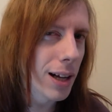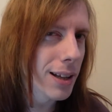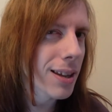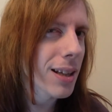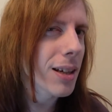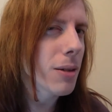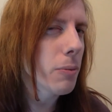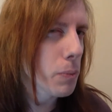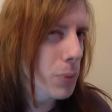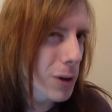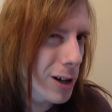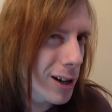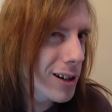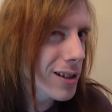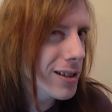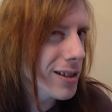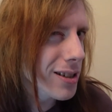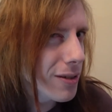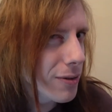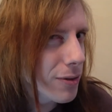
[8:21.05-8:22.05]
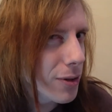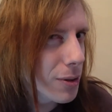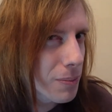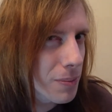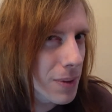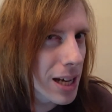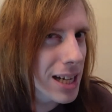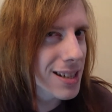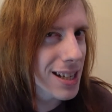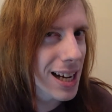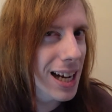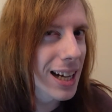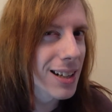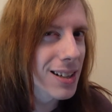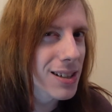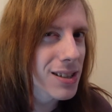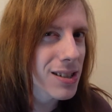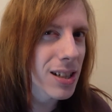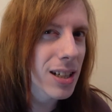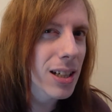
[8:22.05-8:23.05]
I think part of the
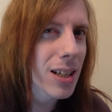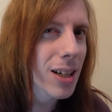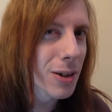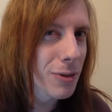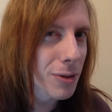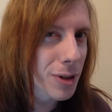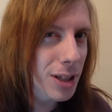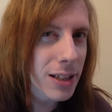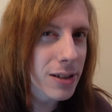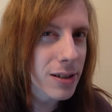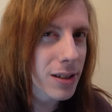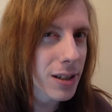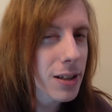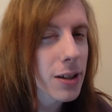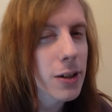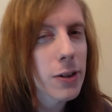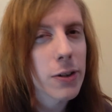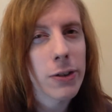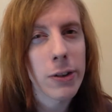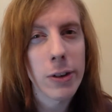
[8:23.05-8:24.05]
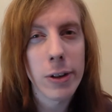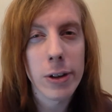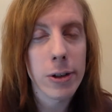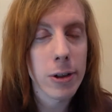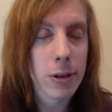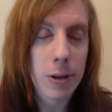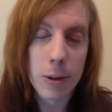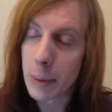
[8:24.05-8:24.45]
mentality of an eating disorder,